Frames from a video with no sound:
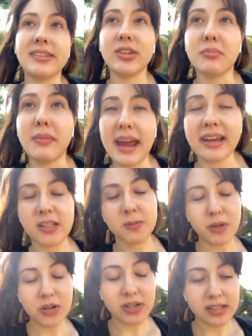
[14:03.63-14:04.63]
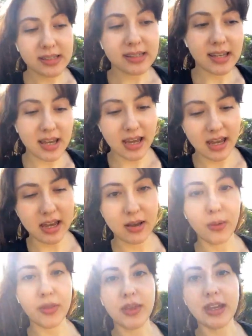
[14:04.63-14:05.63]
on my experience
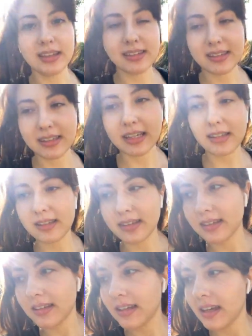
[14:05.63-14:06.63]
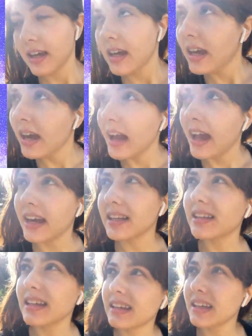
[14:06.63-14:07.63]
with the instincts and
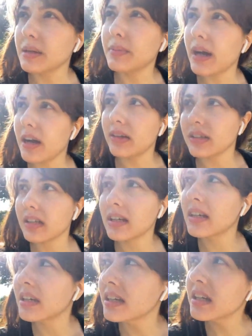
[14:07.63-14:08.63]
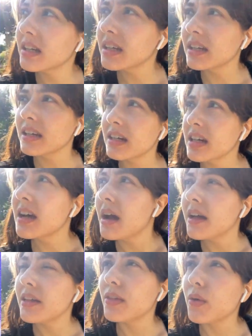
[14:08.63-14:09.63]
thinking about
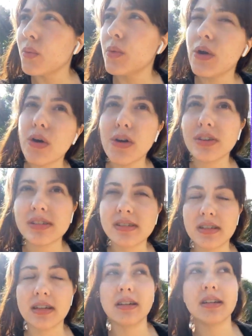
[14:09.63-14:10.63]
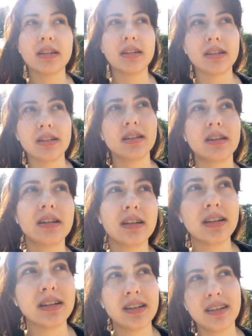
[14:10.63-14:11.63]
the worst
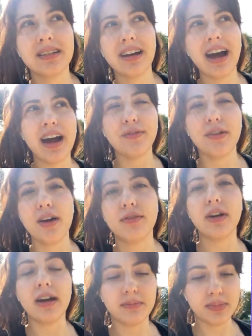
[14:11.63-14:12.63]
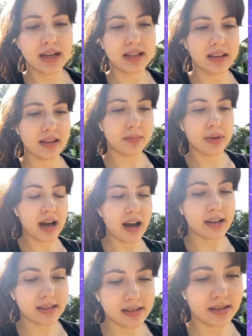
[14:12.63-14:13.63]
I've ever been in the
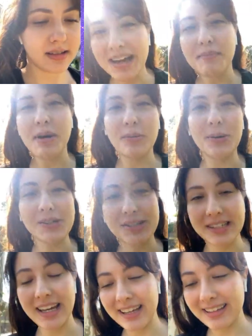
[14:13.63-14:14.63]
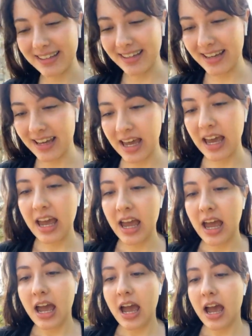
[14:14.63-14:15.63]
past, my worst state,
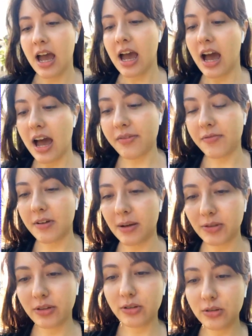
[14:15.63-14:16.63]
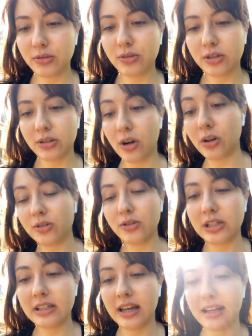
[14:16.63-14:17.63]
I've come to the
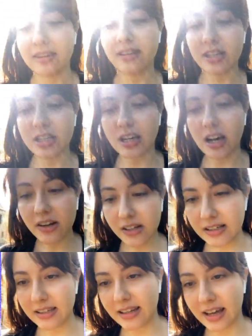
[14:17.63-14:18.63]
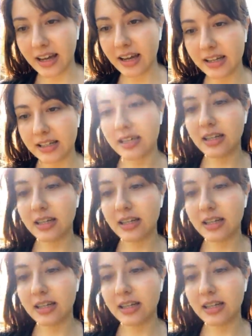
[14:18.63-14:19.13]
conclusion that the dark side